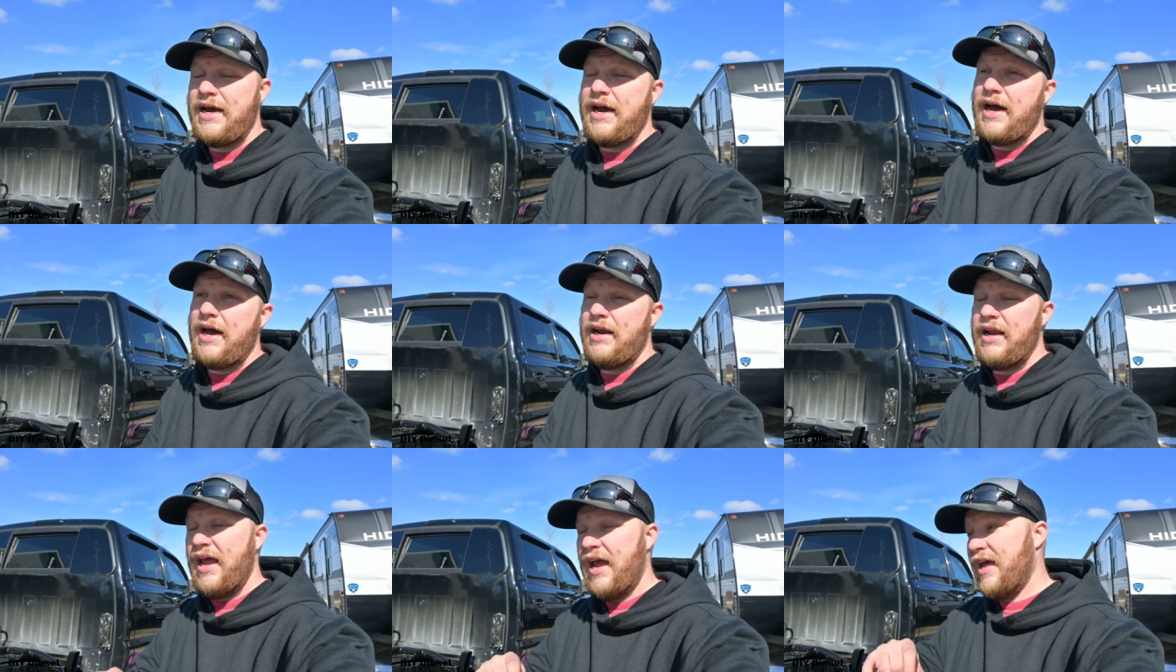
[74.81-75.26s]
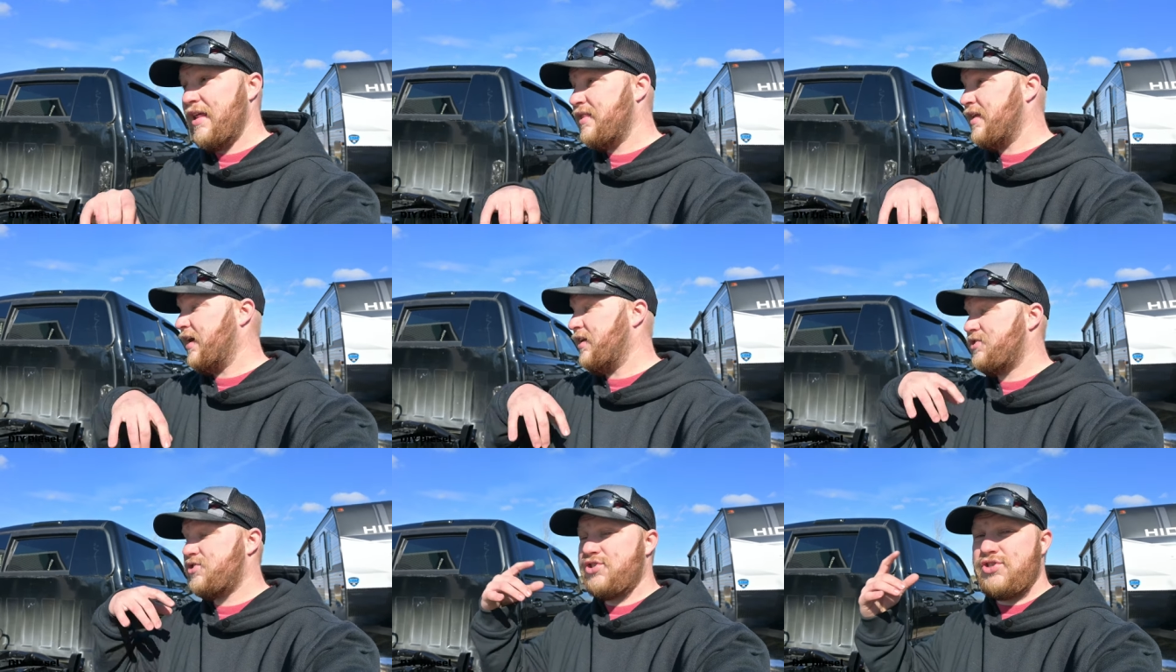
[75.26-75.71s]
on and
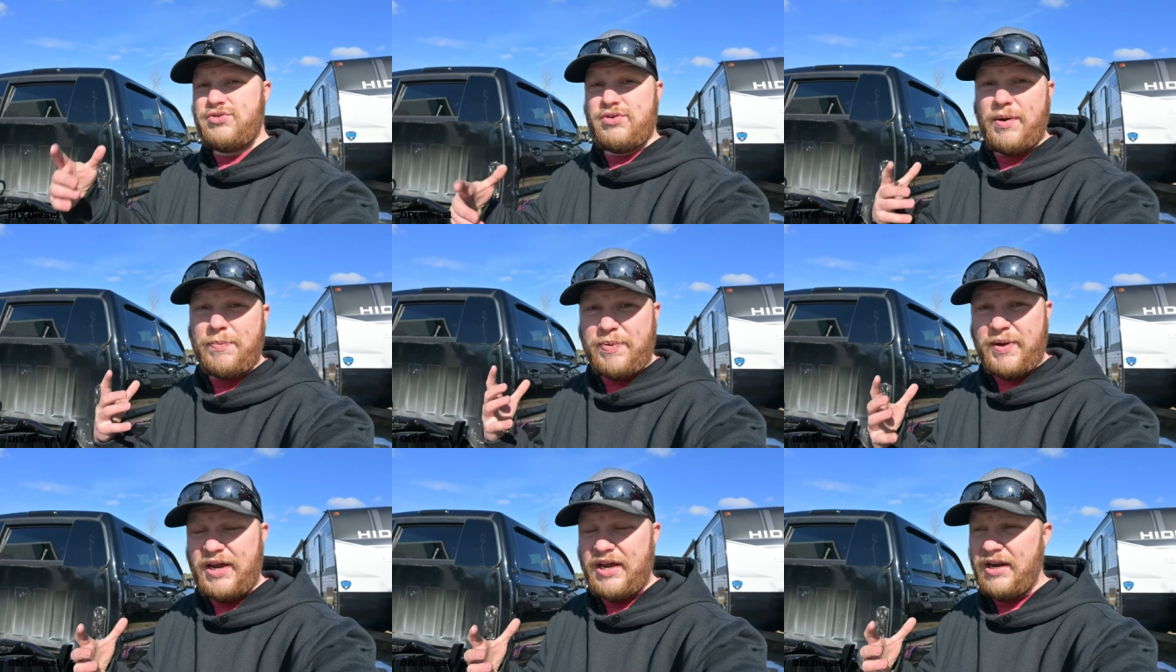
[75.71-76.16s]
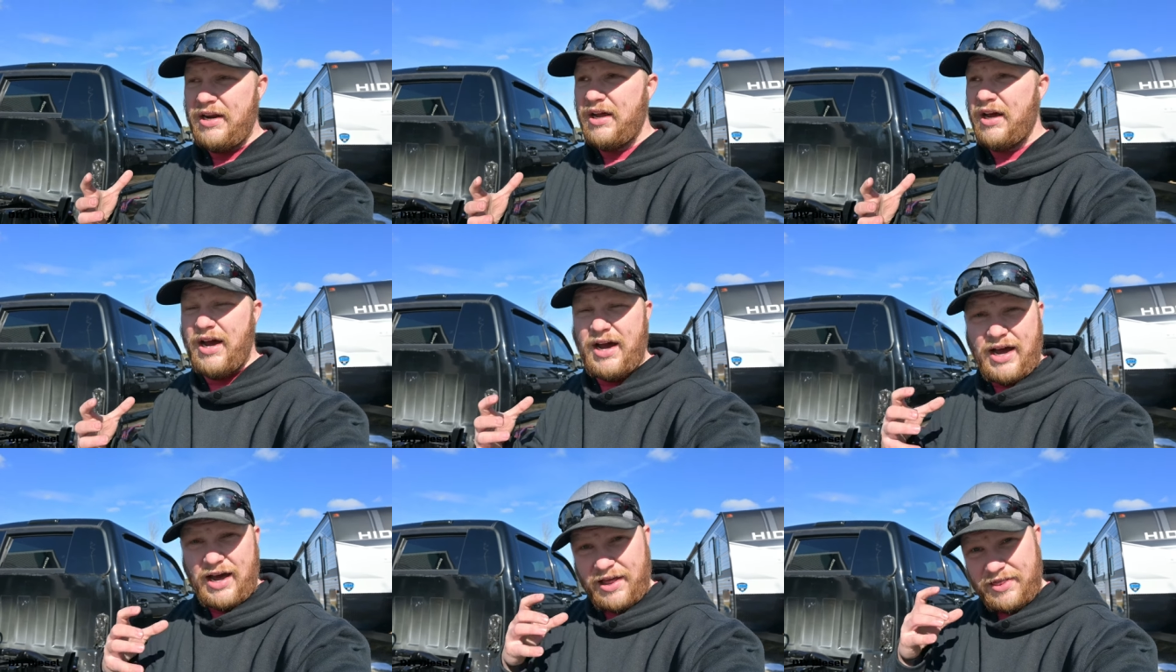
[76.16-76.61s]
then stripping
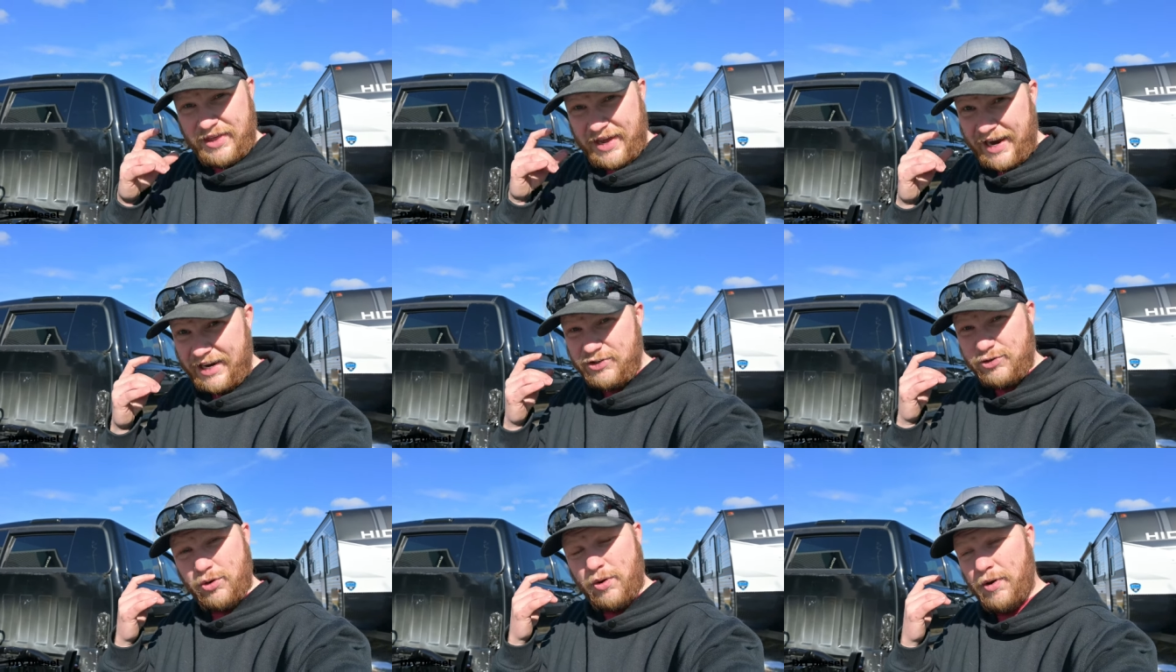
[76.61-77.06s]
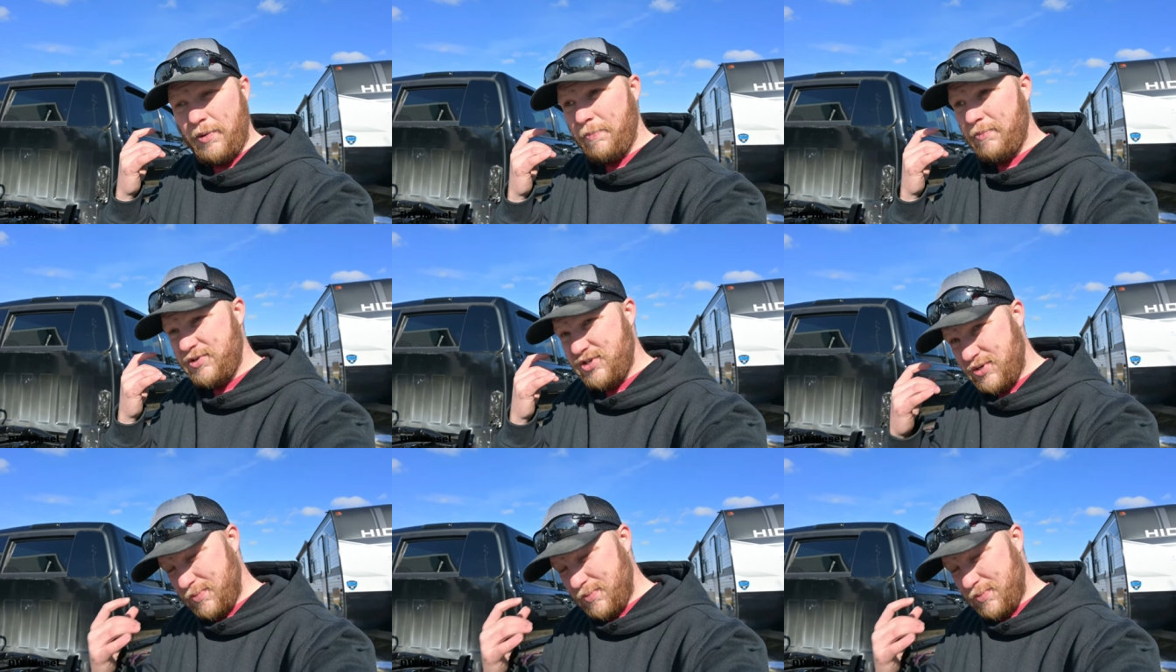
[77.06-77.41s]
uh, the actual